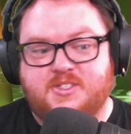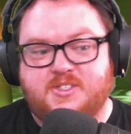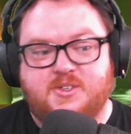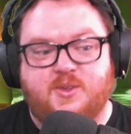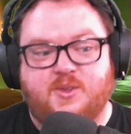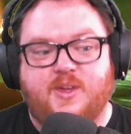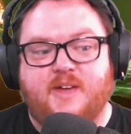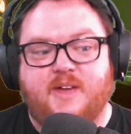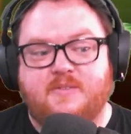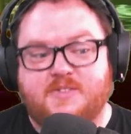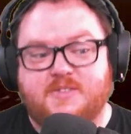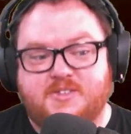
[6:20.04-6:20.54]

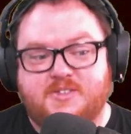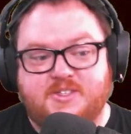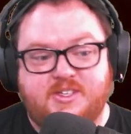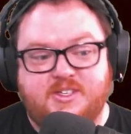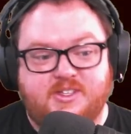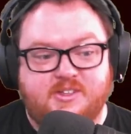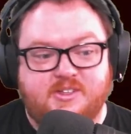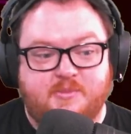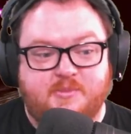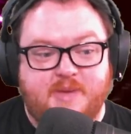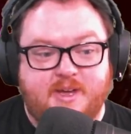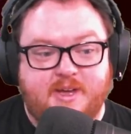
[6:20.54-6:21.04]
haven't seen
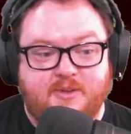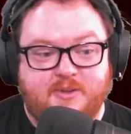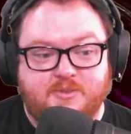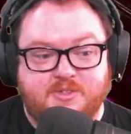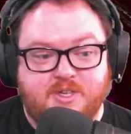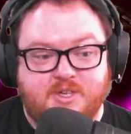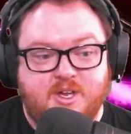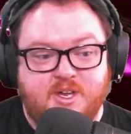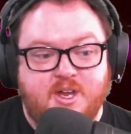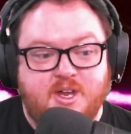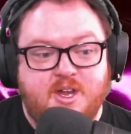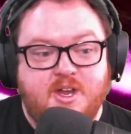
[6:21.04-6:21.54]
the mount.
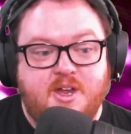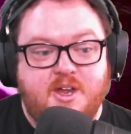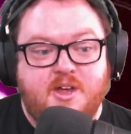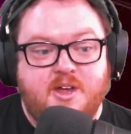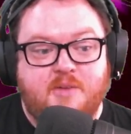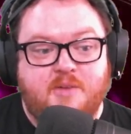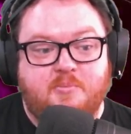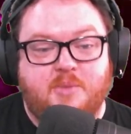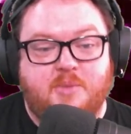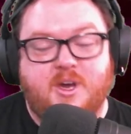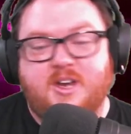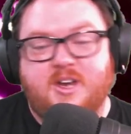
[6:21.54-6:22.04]

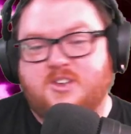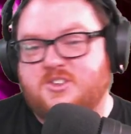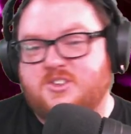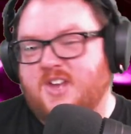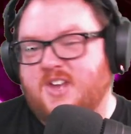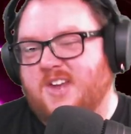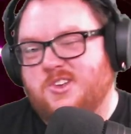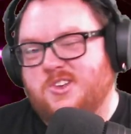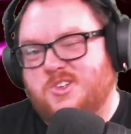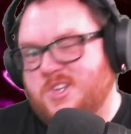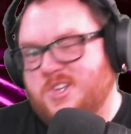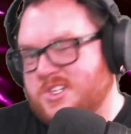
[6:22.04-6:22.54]
But it's not
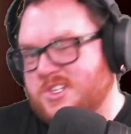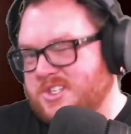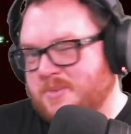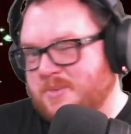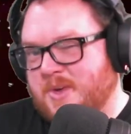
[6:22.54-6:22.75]
just about the